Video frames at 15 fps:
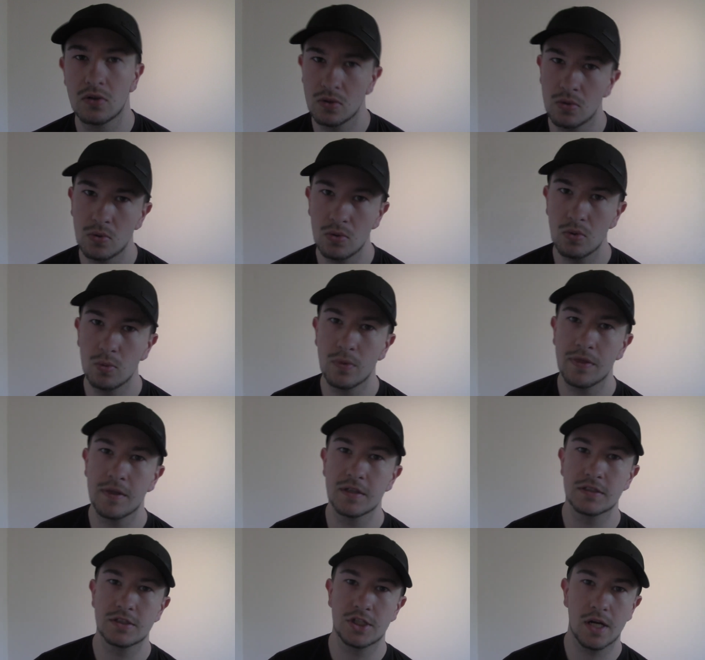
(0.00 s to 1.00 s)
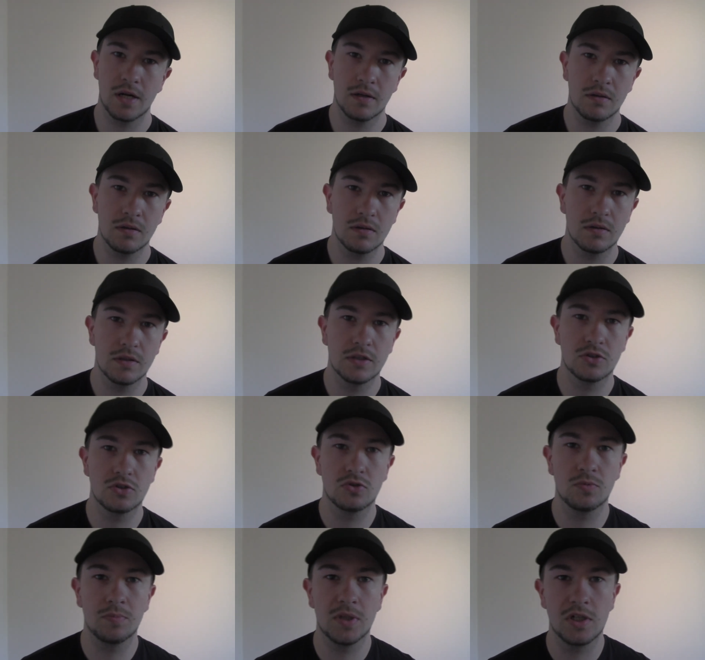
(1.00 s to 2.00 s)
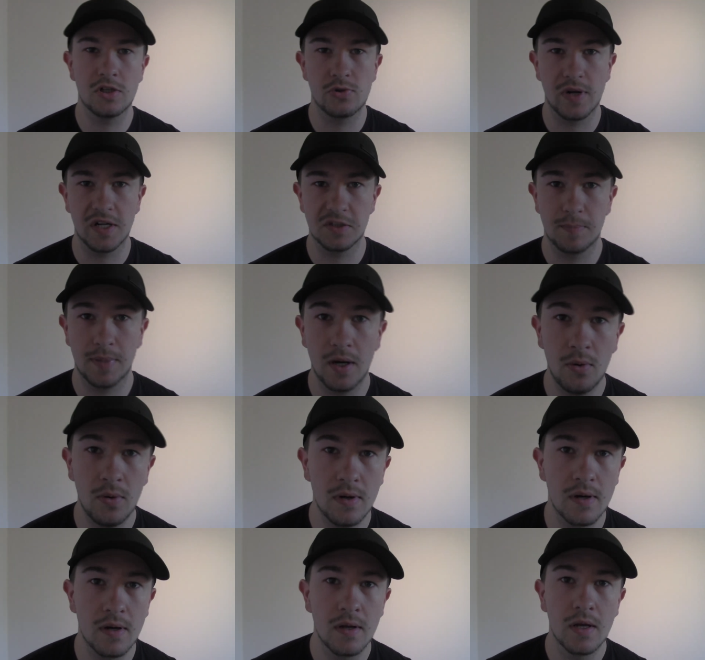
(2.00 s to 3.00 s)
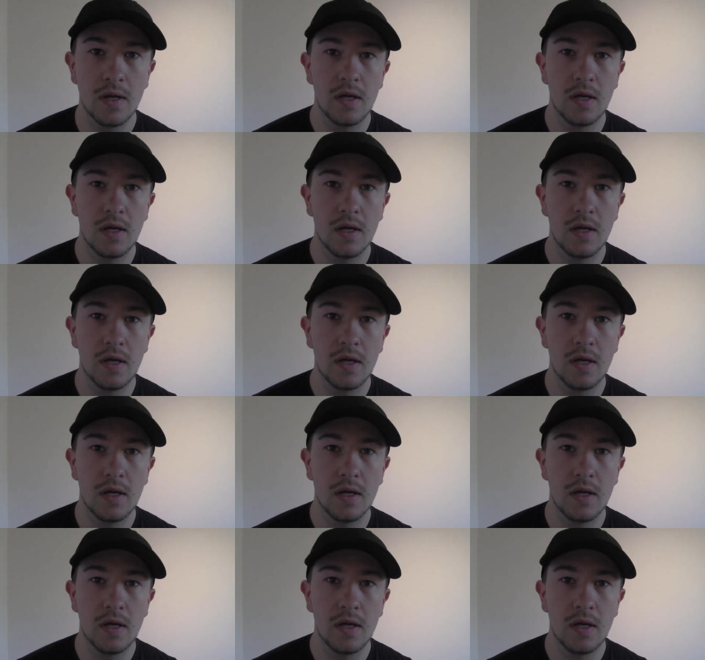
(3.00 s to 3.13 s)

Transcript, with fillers: goal with this channel is to be transparent